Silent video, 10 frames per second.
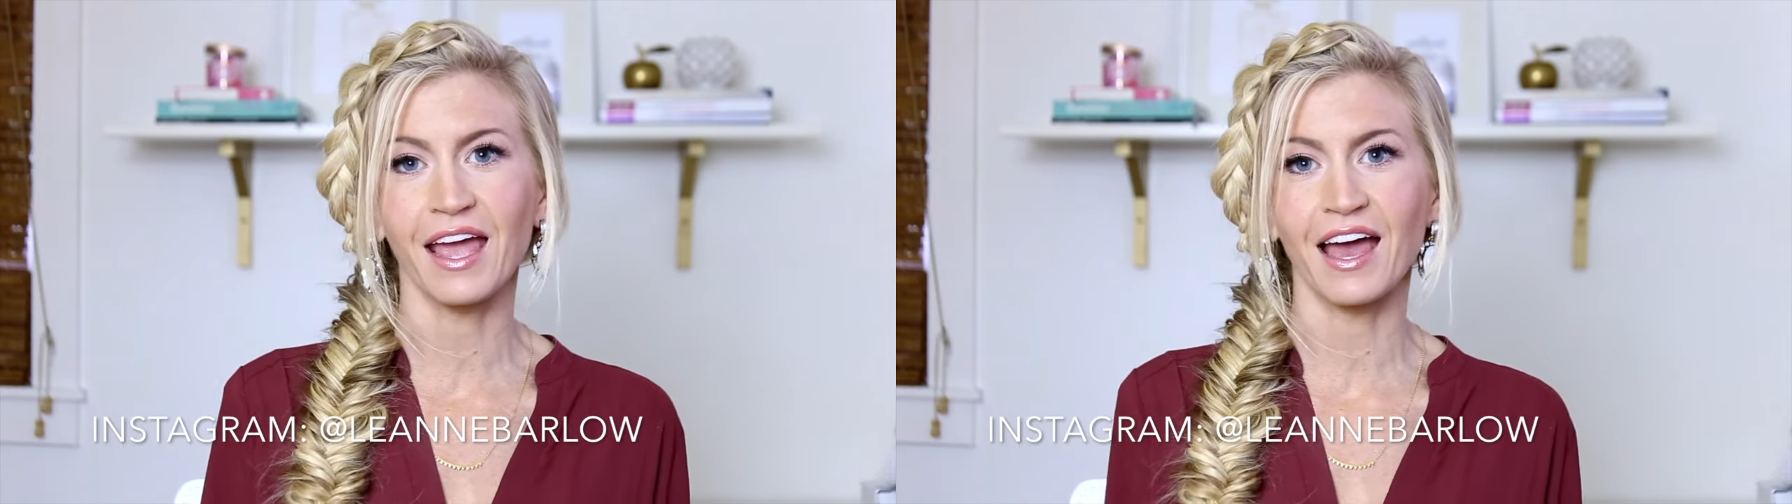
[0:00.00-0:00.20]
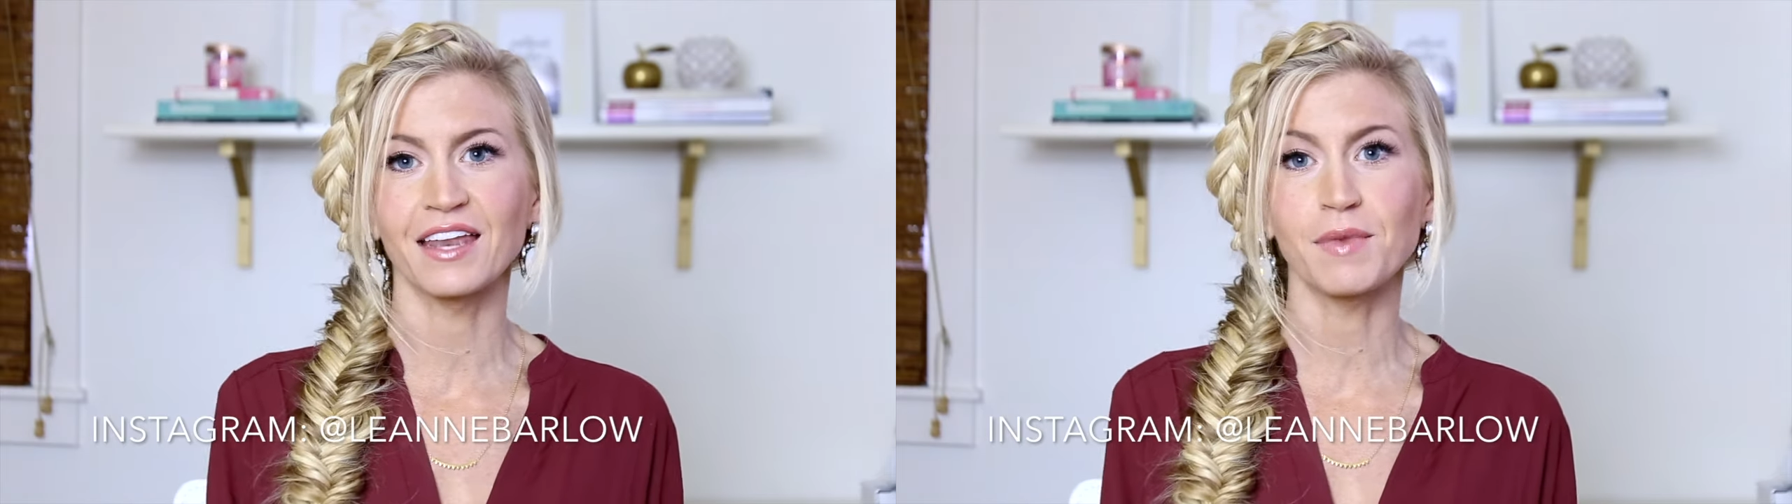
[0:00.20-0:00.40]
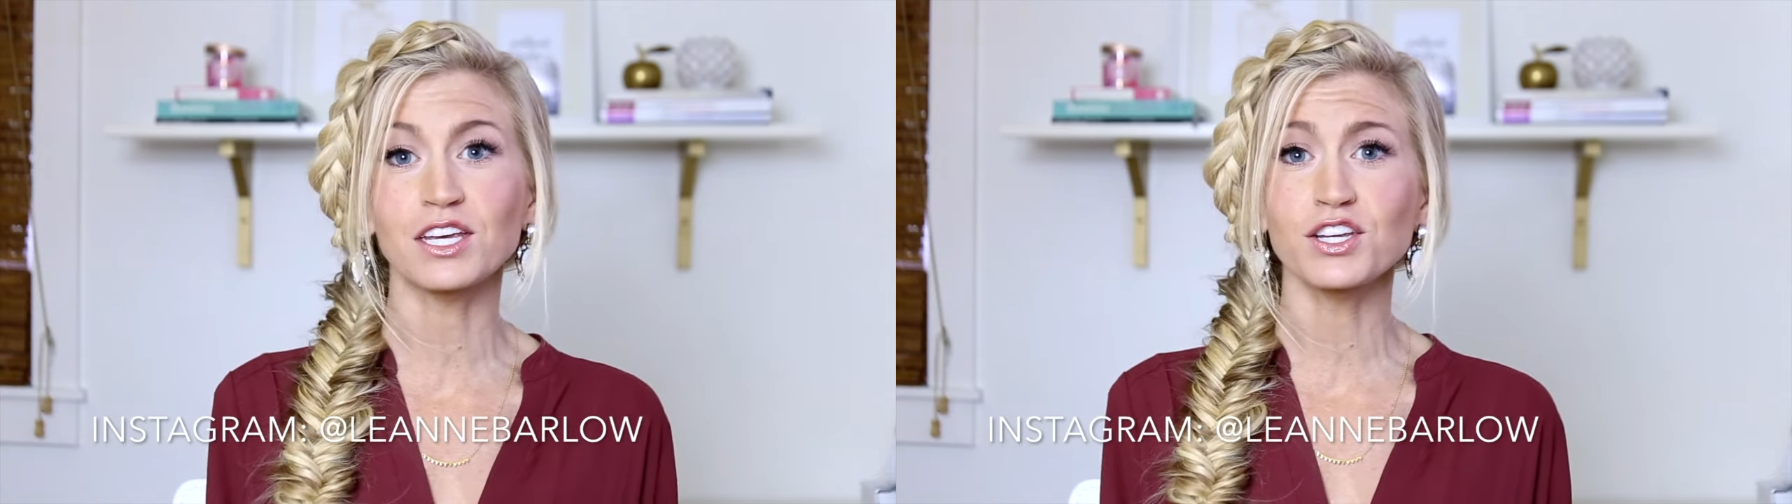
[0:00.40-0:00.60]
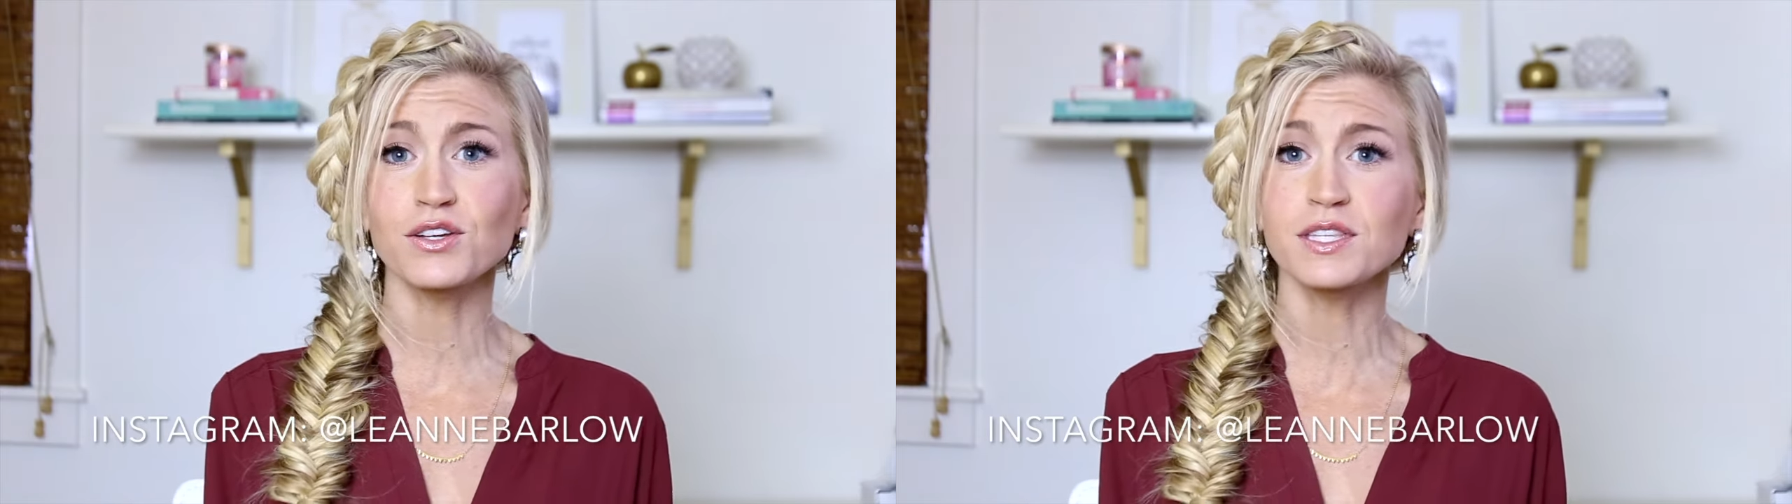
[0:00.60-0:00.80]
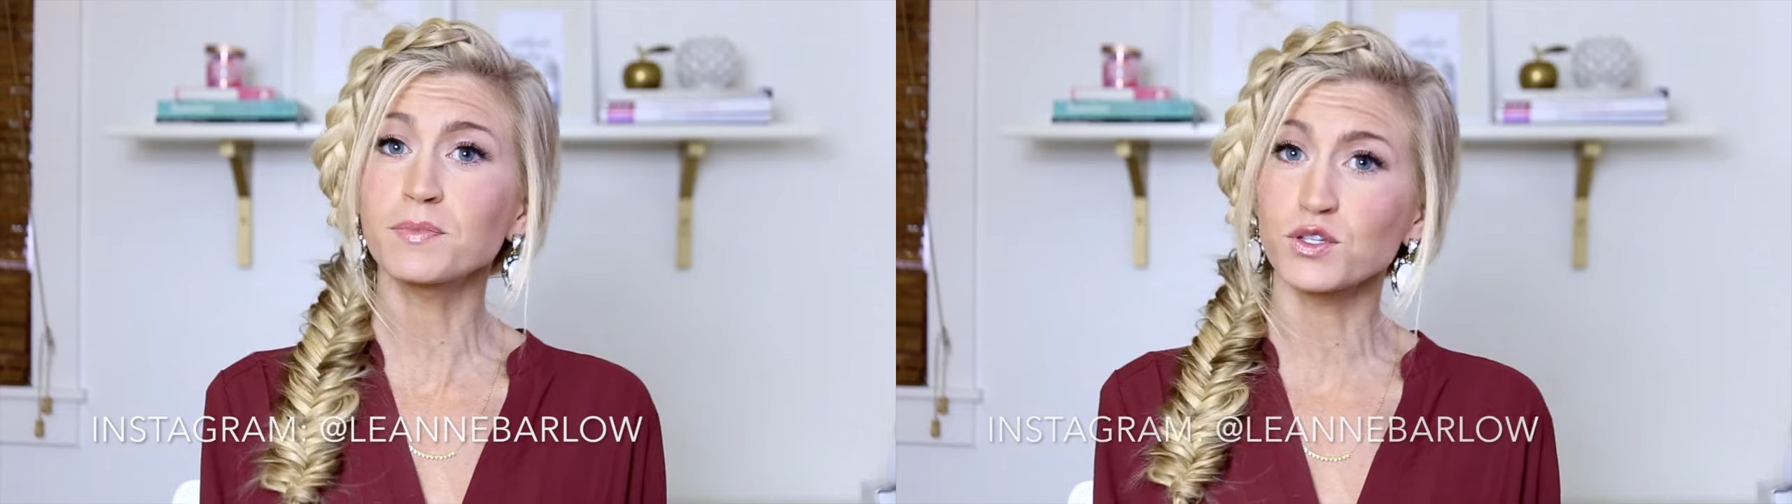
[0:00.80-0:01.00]
And make sure
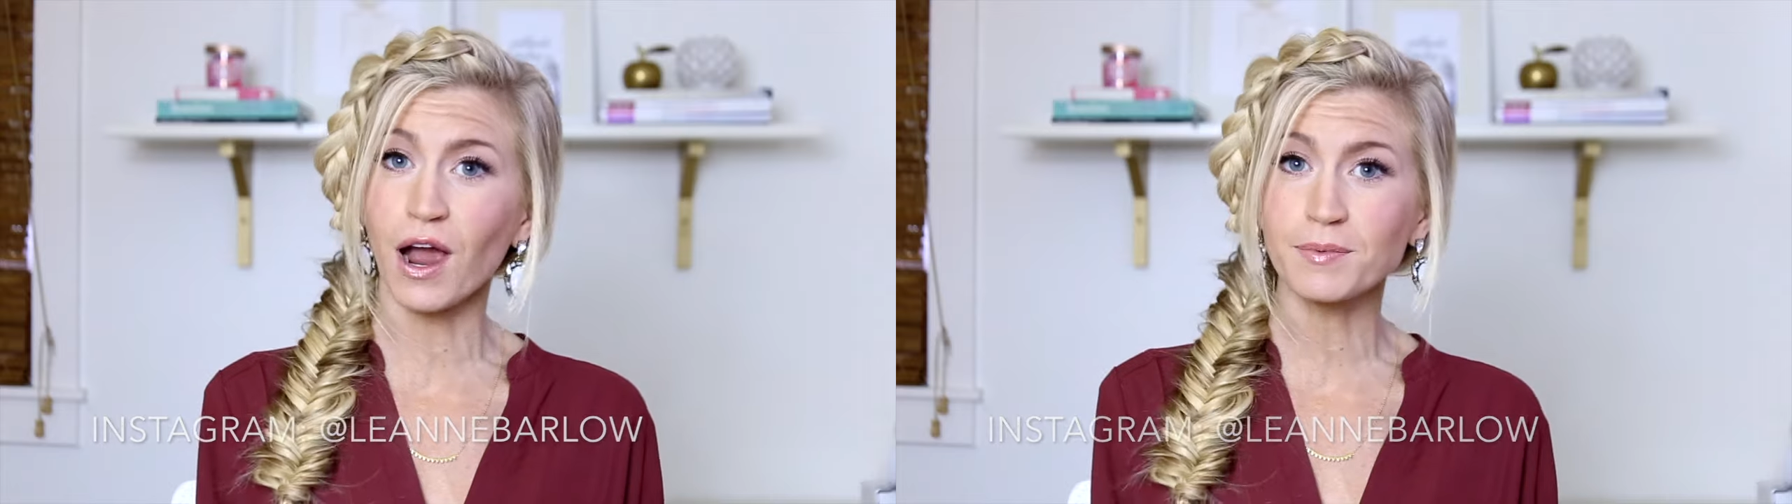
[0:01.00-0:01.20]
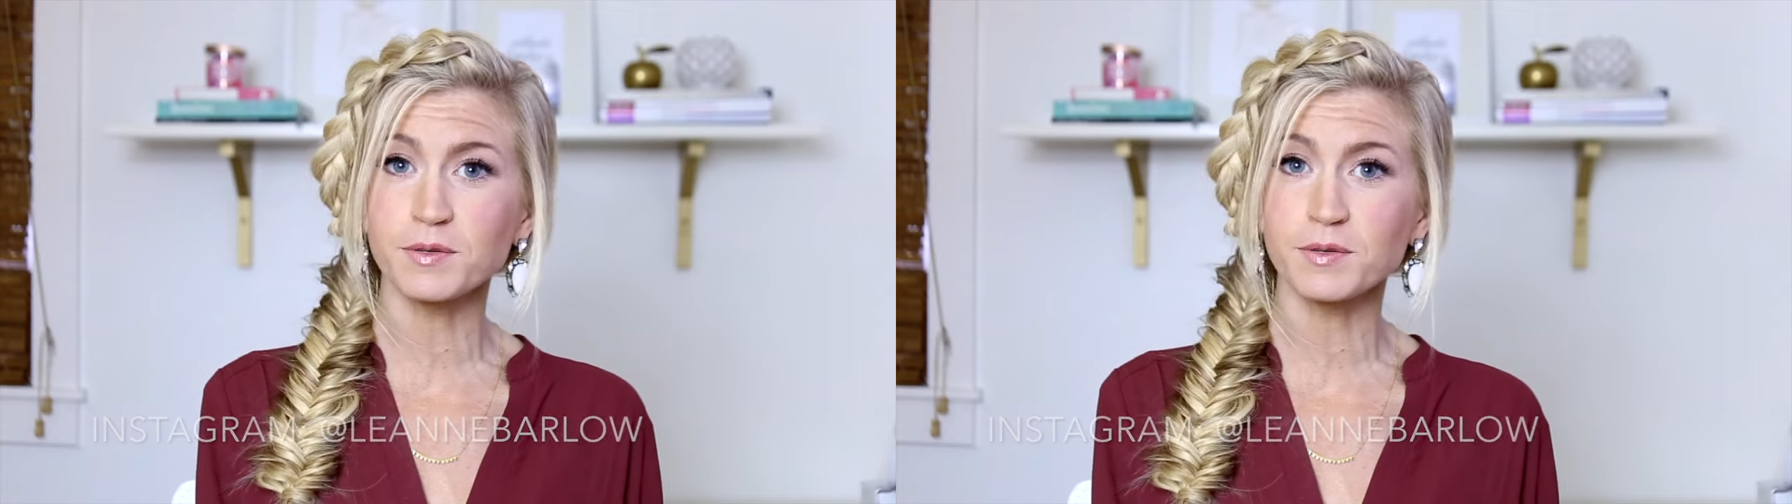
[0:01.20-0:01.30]
you subscribe